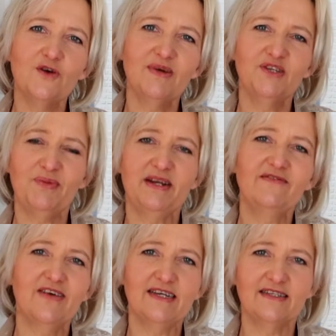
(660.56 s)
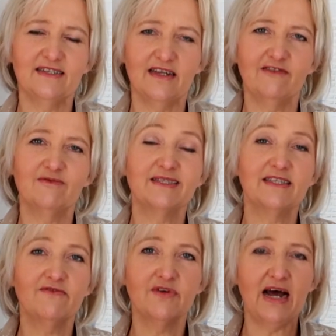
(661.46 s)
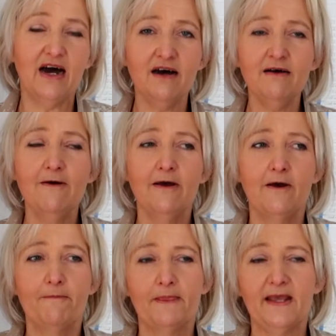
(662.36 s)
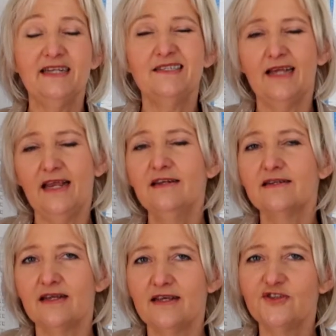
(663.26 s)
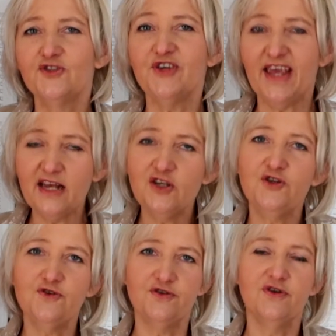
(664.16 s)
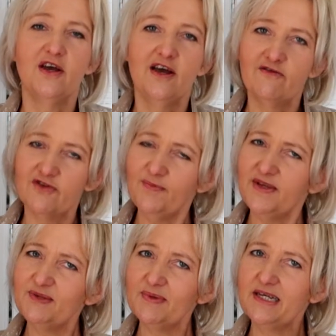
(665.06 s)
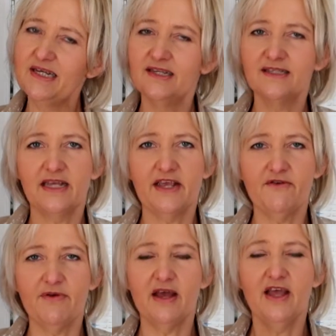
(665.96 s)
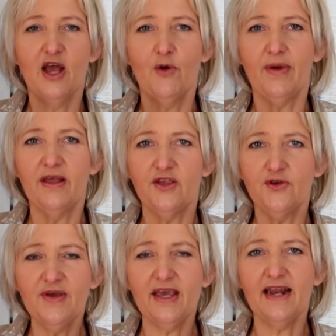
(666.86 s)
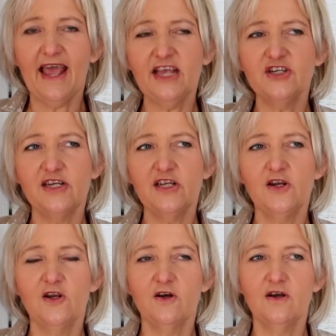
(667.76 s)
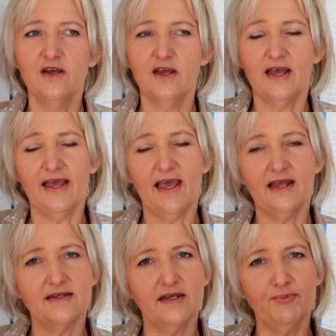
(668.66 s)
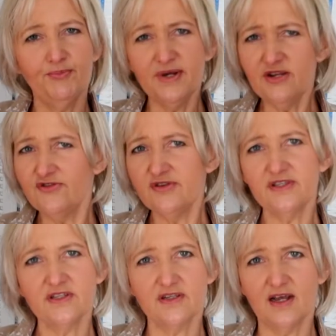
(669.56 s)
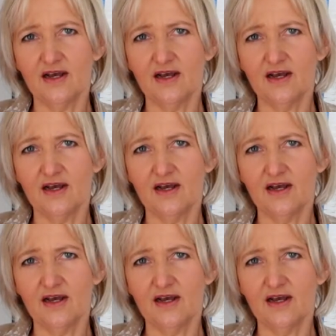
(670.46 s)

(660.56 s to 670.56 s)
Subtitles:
much better if I can design for myself. And our intent is to get you from this beginner's area where you can actually look at a Pinterest